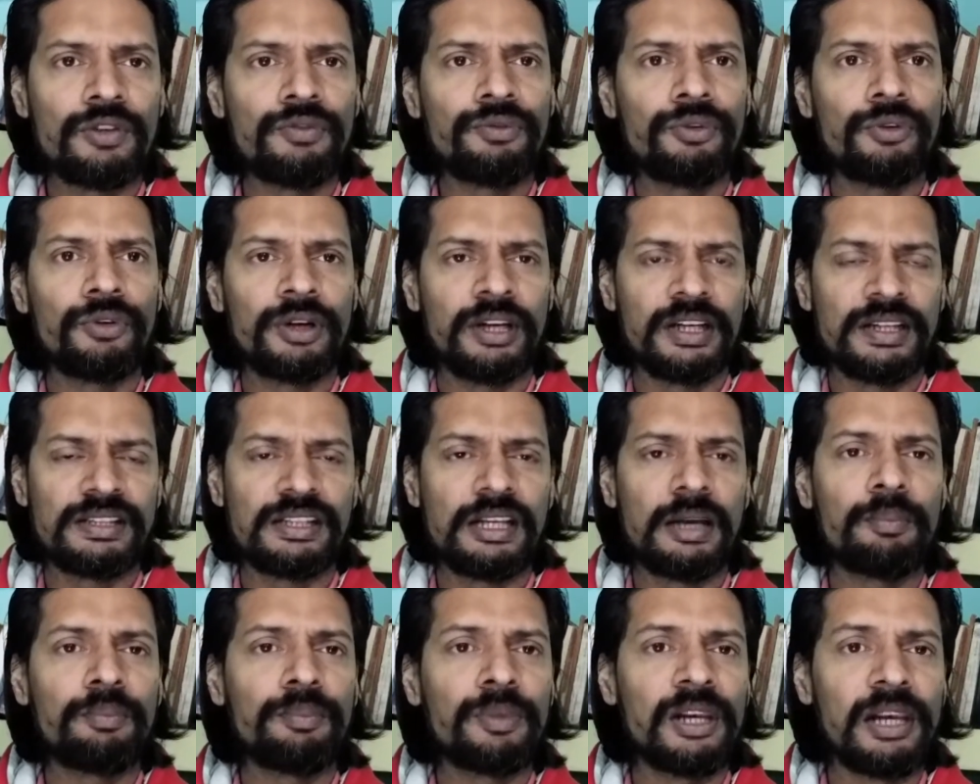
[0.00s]
For
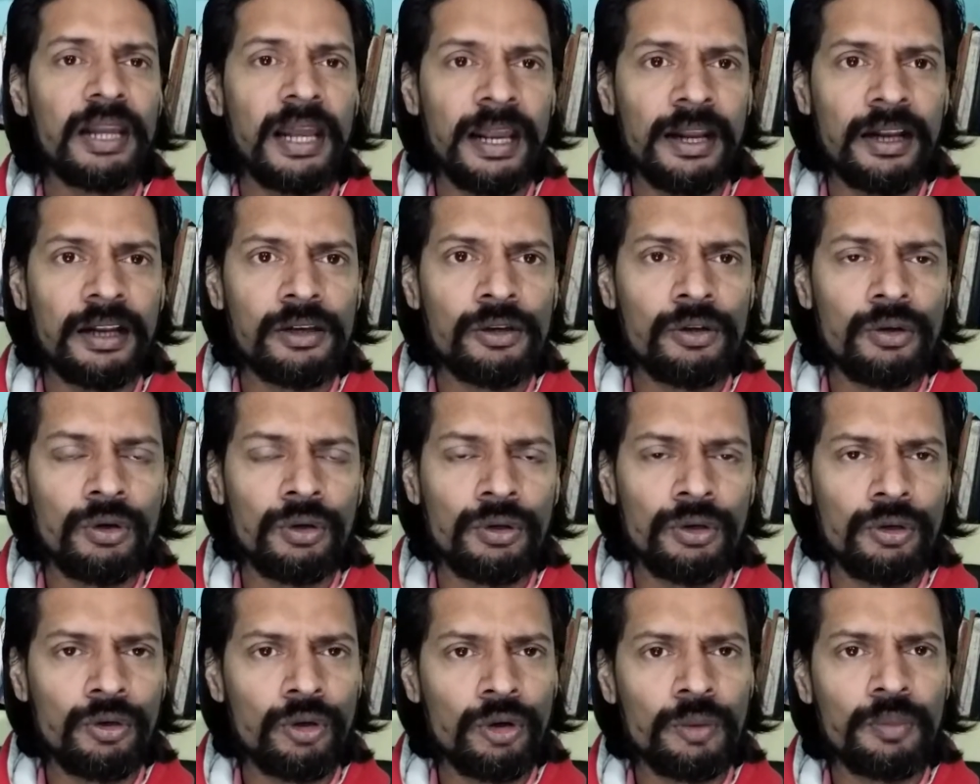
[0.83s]
example,
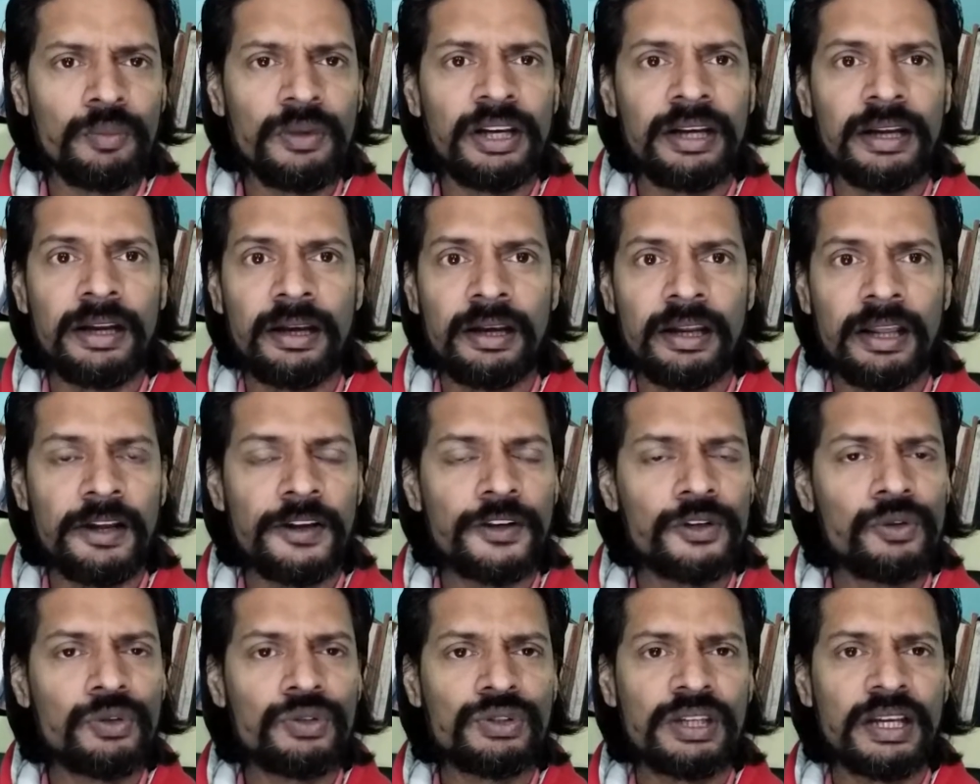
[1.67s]
Anglo-Norman and
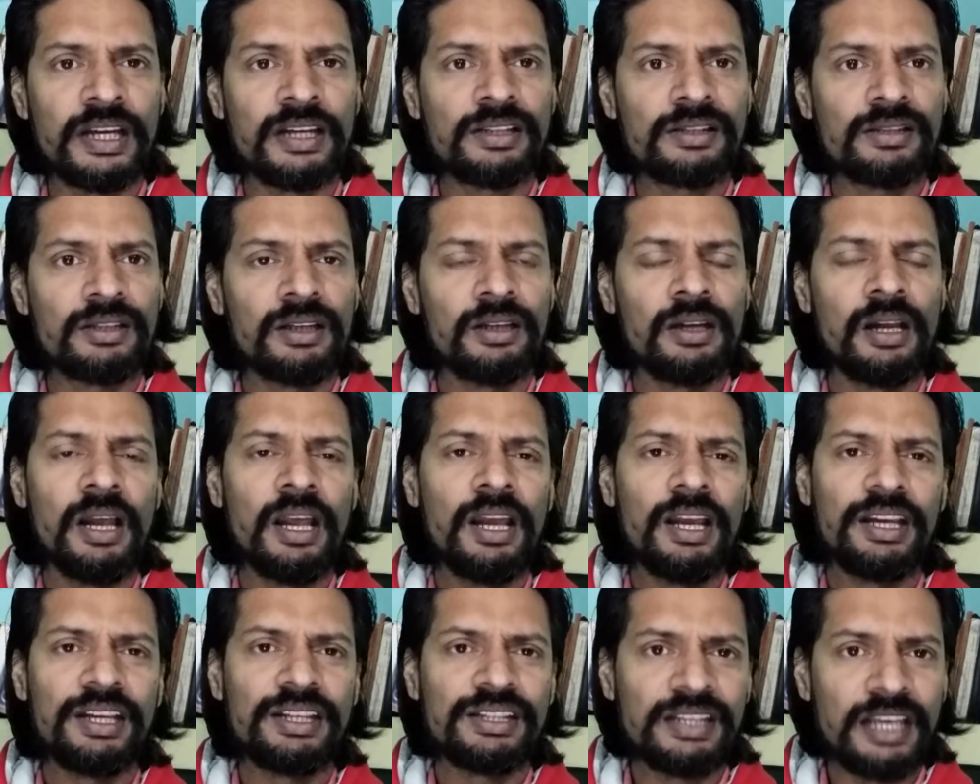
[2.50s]
Anglo-Saxon
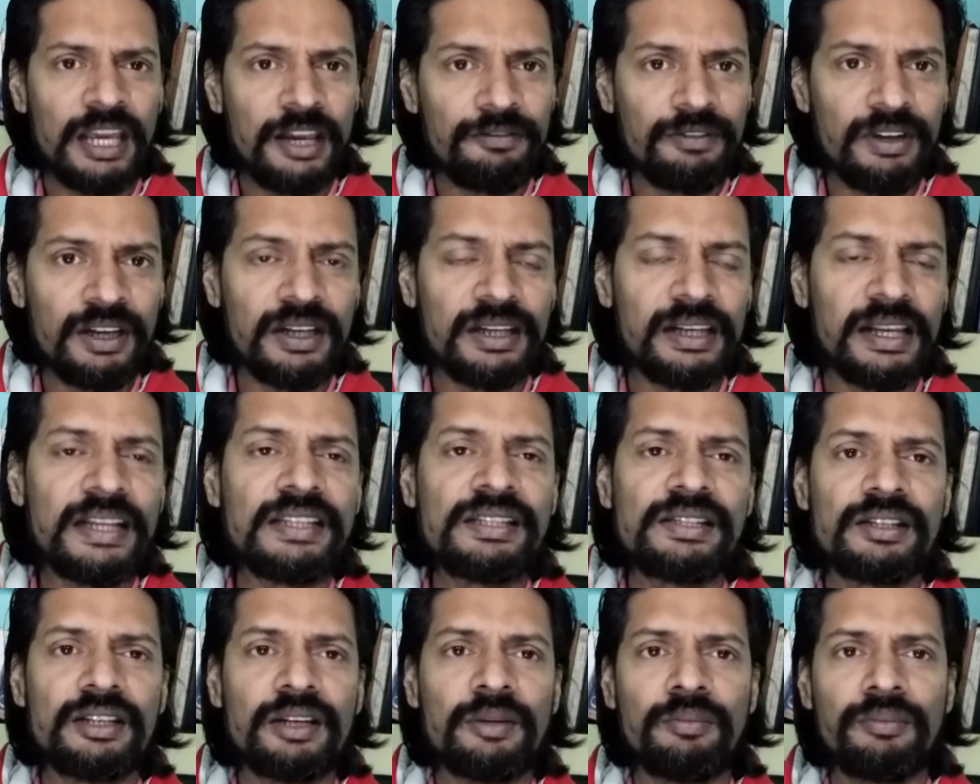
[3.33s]
is having
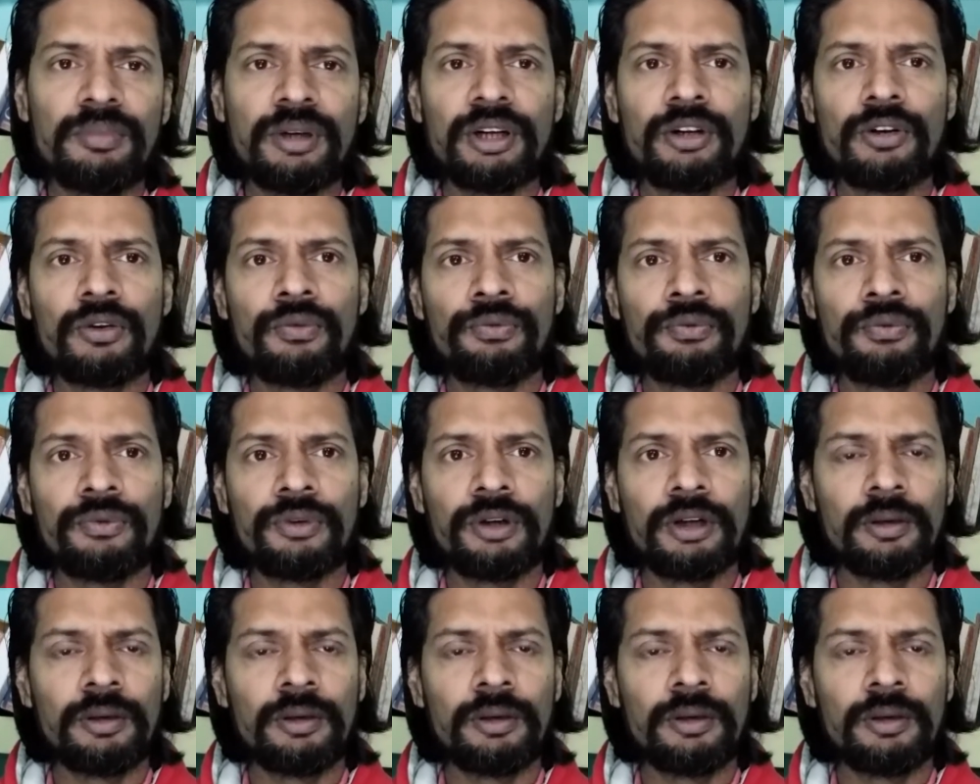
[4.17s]
less number of